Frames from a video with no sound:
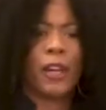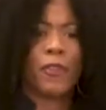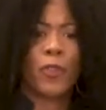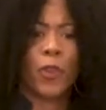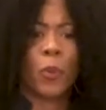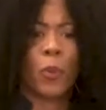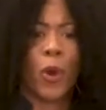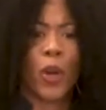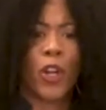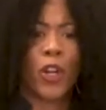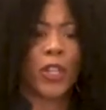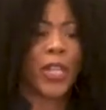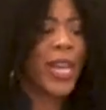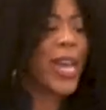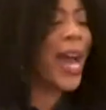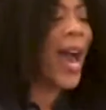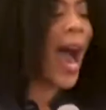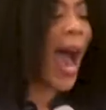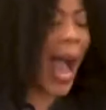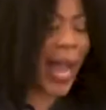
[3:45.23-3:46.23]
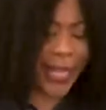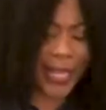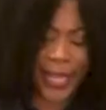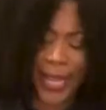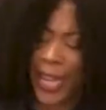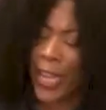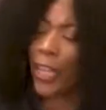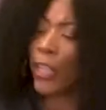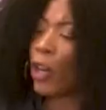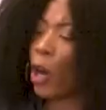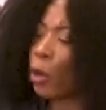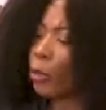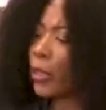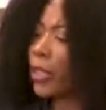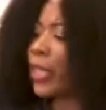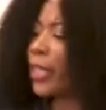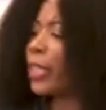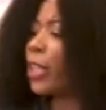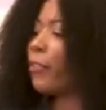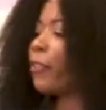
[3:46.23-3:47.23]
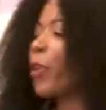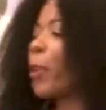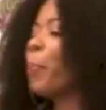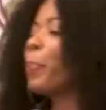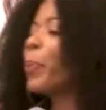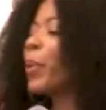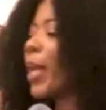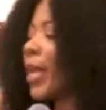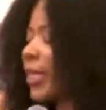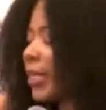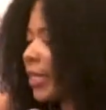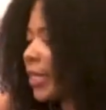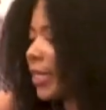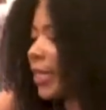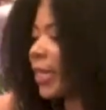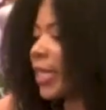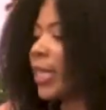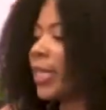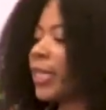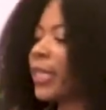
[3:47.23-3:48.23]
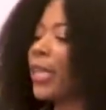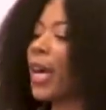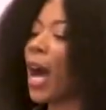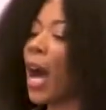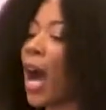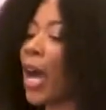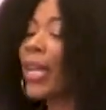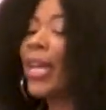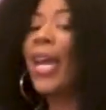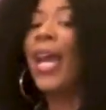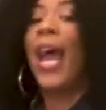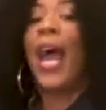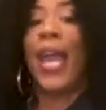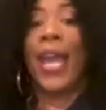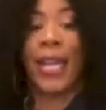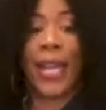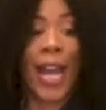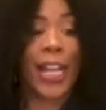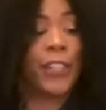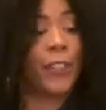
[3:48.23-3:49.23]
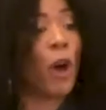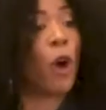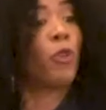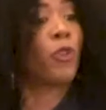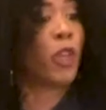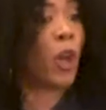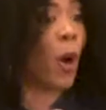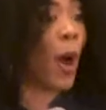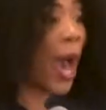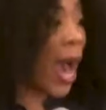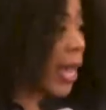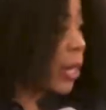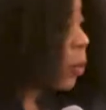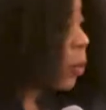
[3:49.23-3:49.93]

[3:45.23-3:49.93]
of the word. I can't go to different places in God, and I don't know how